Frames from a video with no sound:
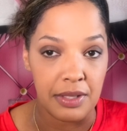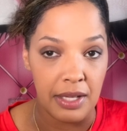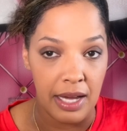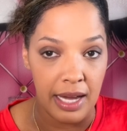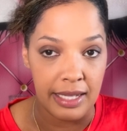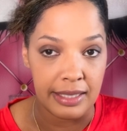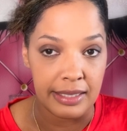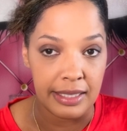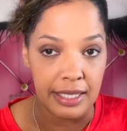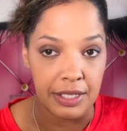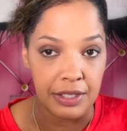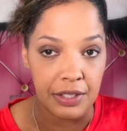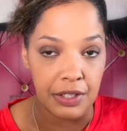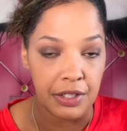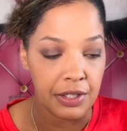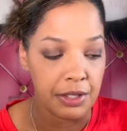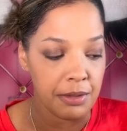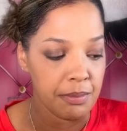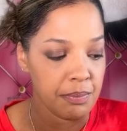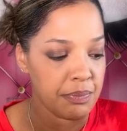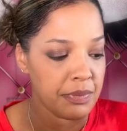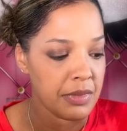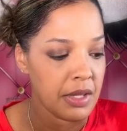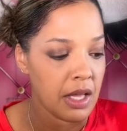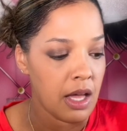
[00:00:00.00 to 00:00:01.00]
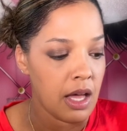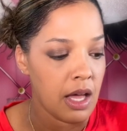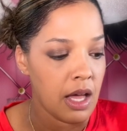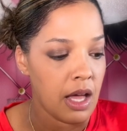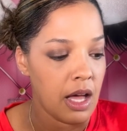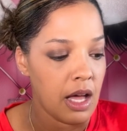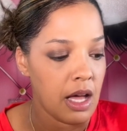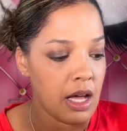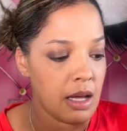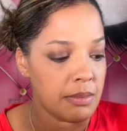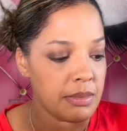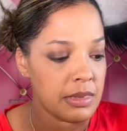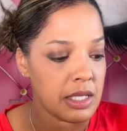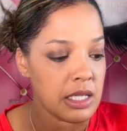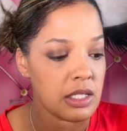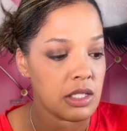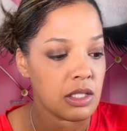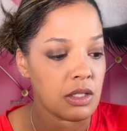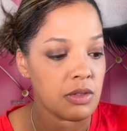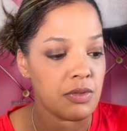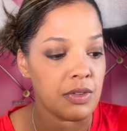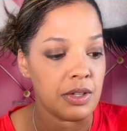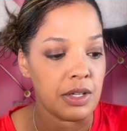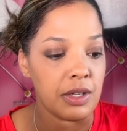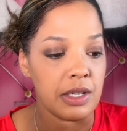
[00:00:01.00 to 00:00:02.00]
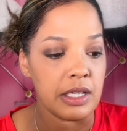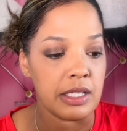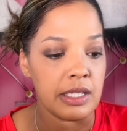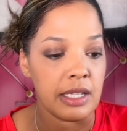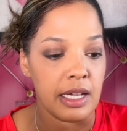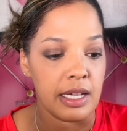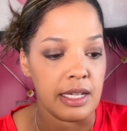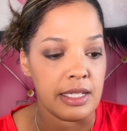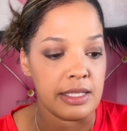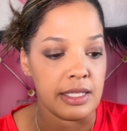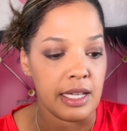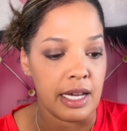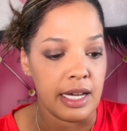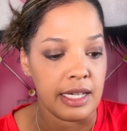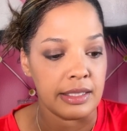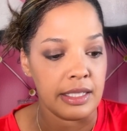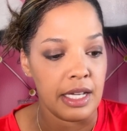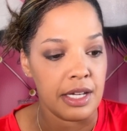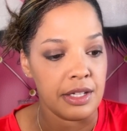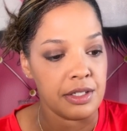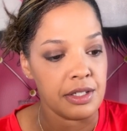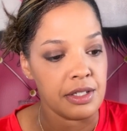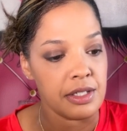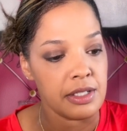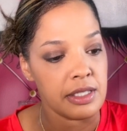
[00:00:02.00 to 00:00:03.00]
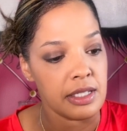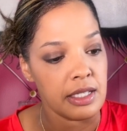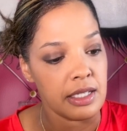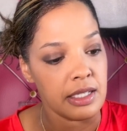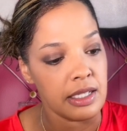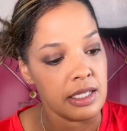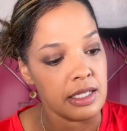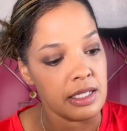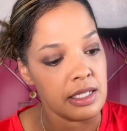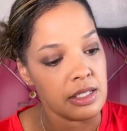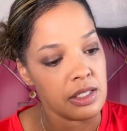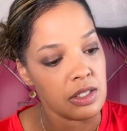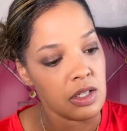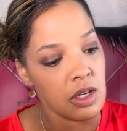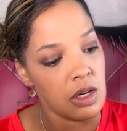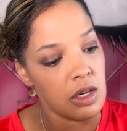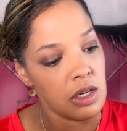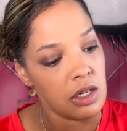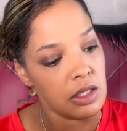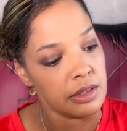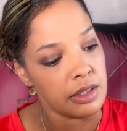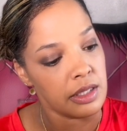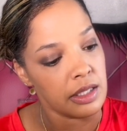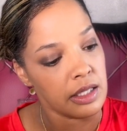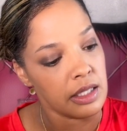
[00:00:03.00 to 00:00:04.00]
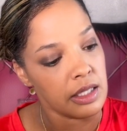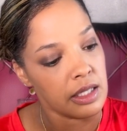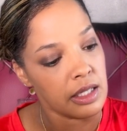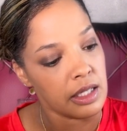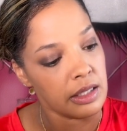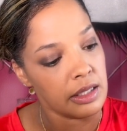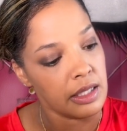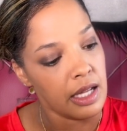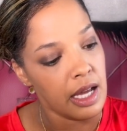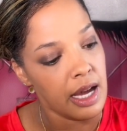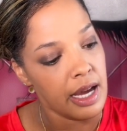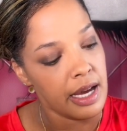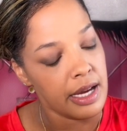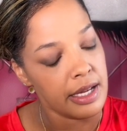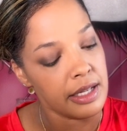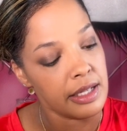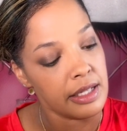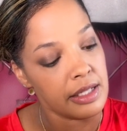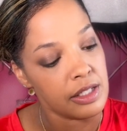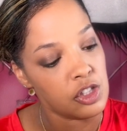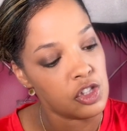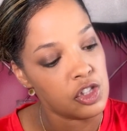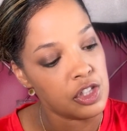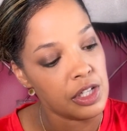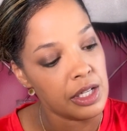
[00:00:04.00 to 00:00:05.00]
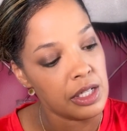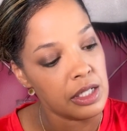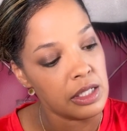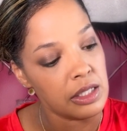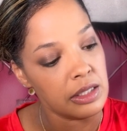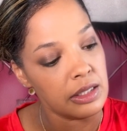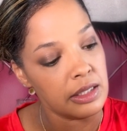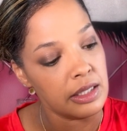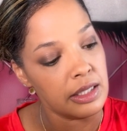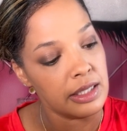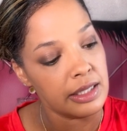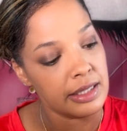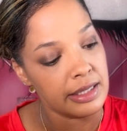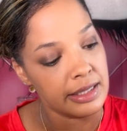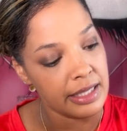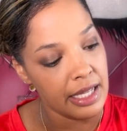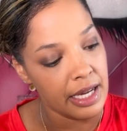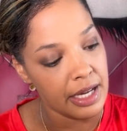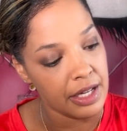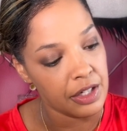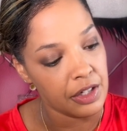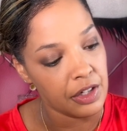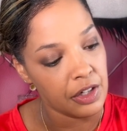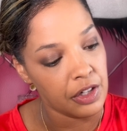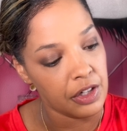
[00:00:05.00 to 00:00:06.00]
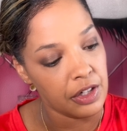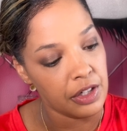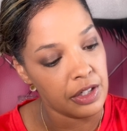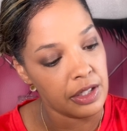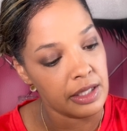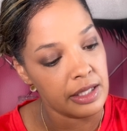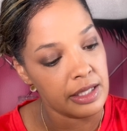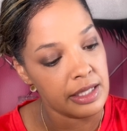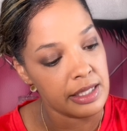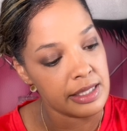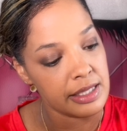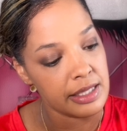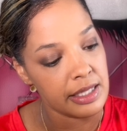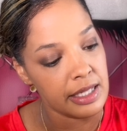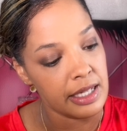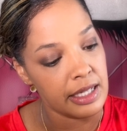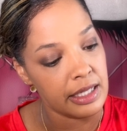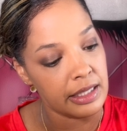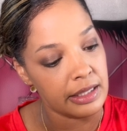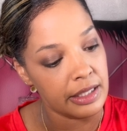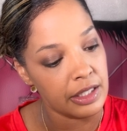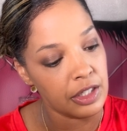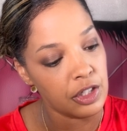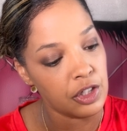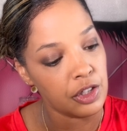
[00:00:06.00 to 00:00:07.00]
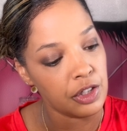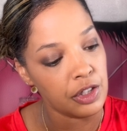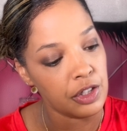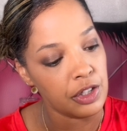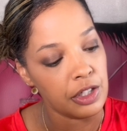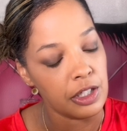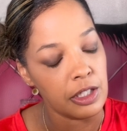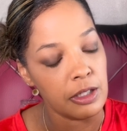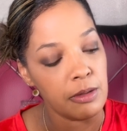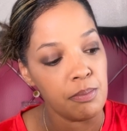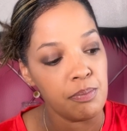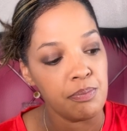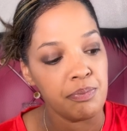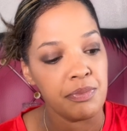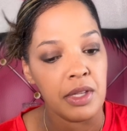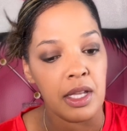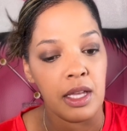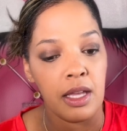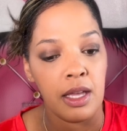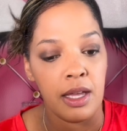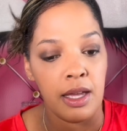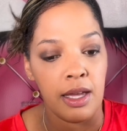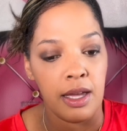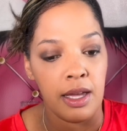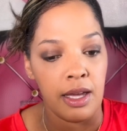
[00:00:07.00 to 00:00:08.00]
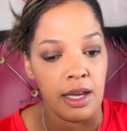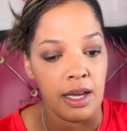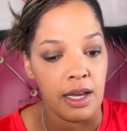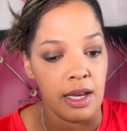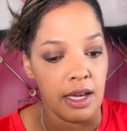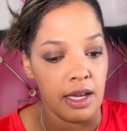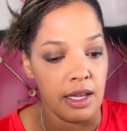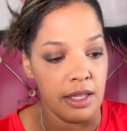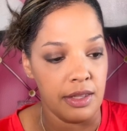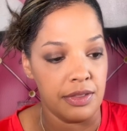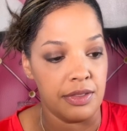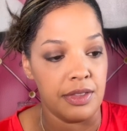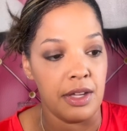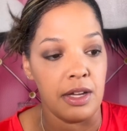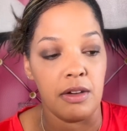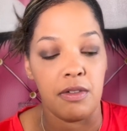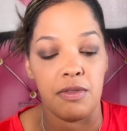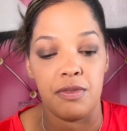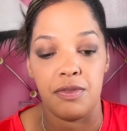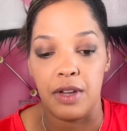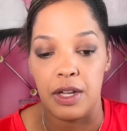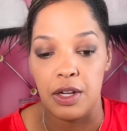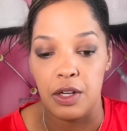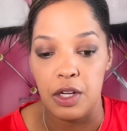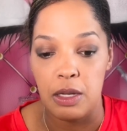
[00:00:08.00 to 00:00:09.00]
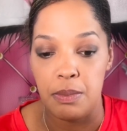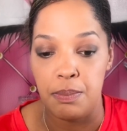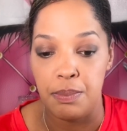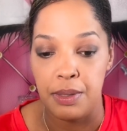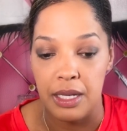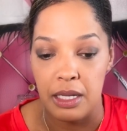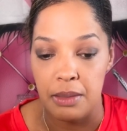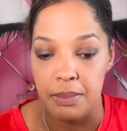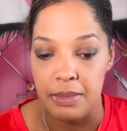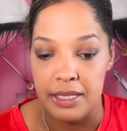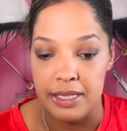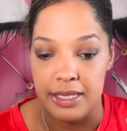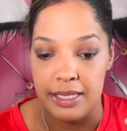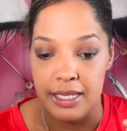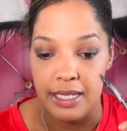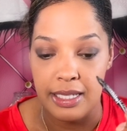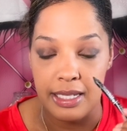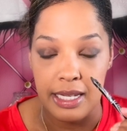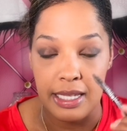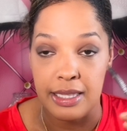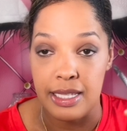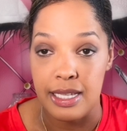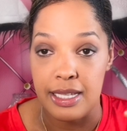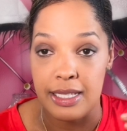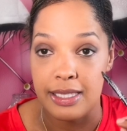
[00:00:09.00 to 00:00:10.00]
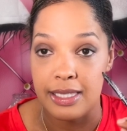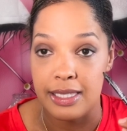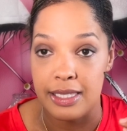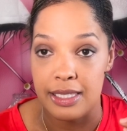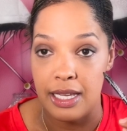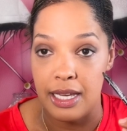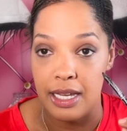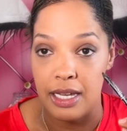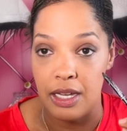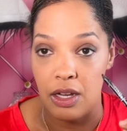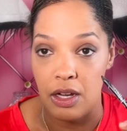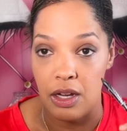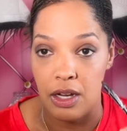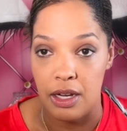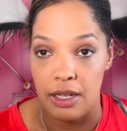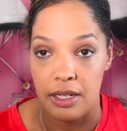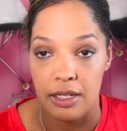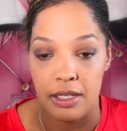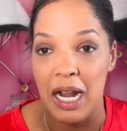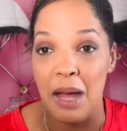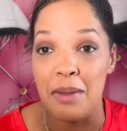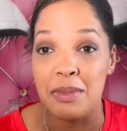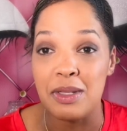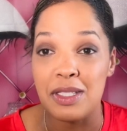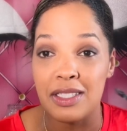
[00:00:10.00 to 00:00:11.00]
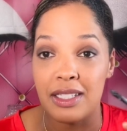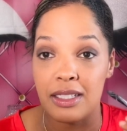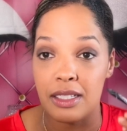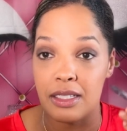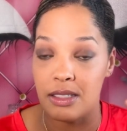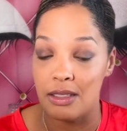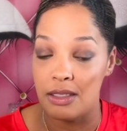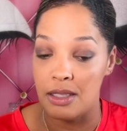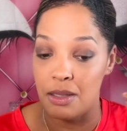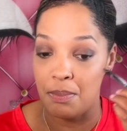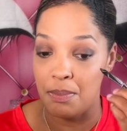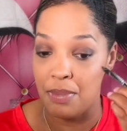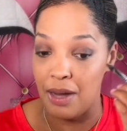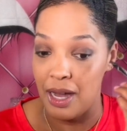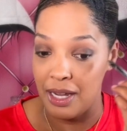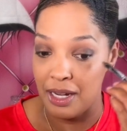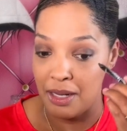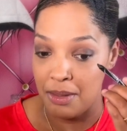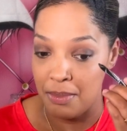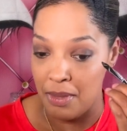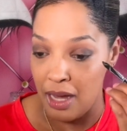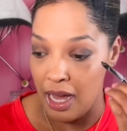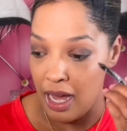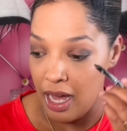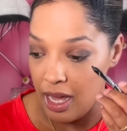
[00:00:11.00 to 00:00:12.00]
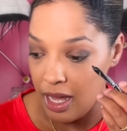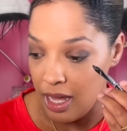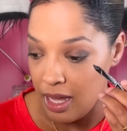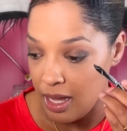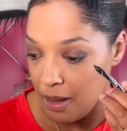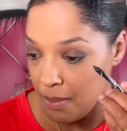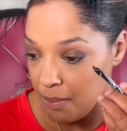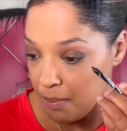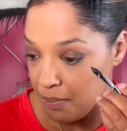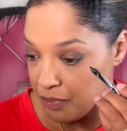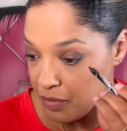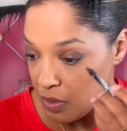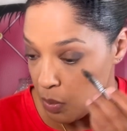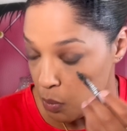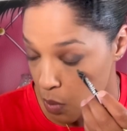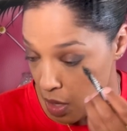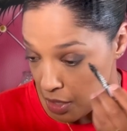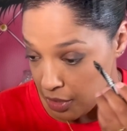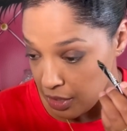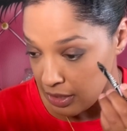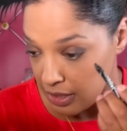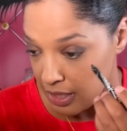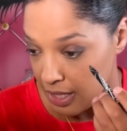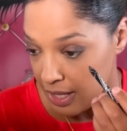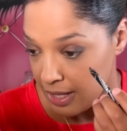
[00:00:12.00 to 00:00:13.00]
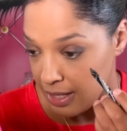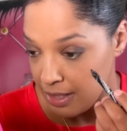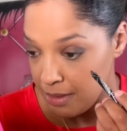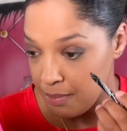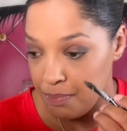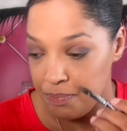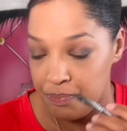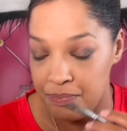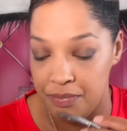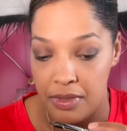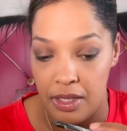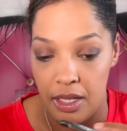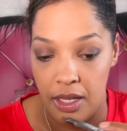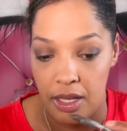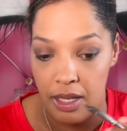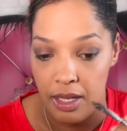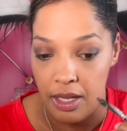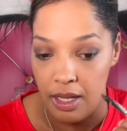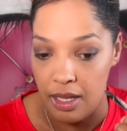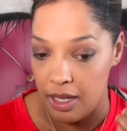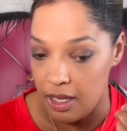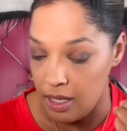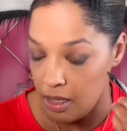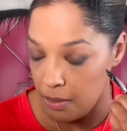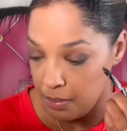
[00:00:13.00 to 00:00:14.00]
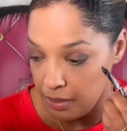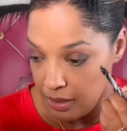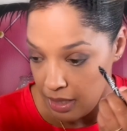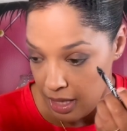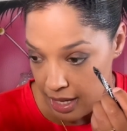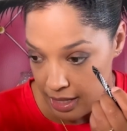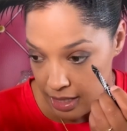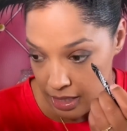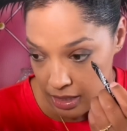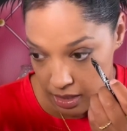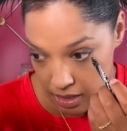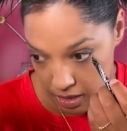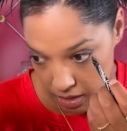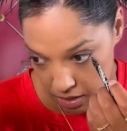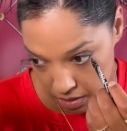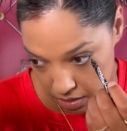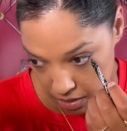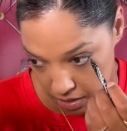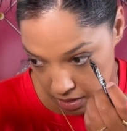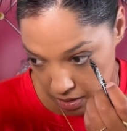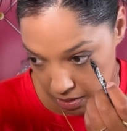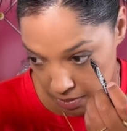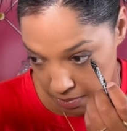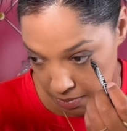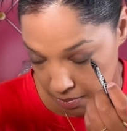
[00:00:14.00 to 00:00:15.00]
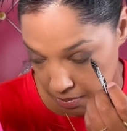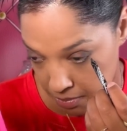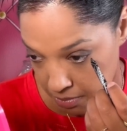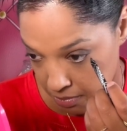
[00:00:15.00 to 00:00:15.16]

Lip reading: the eyeliner. These are very nice eyeliners. Again, it's called the Glide Gel Liner. It's LA Girl. They're very pigmented and they stay on. I'm just gonna do the bottom waterline and apply it here.